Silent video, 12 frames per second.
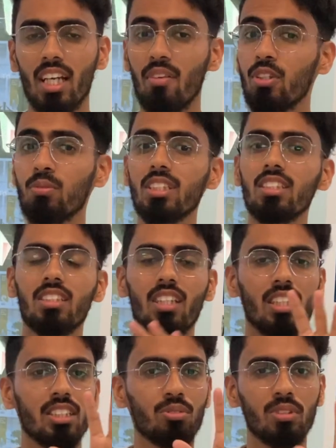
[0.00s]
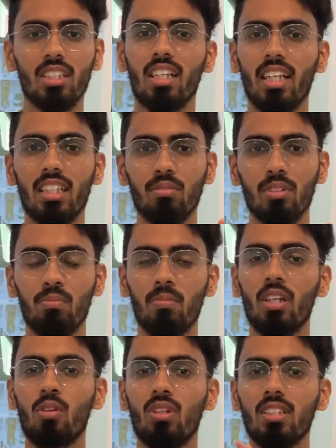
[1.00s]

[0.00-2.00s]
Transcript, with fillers: Everyone starts with anatomy, but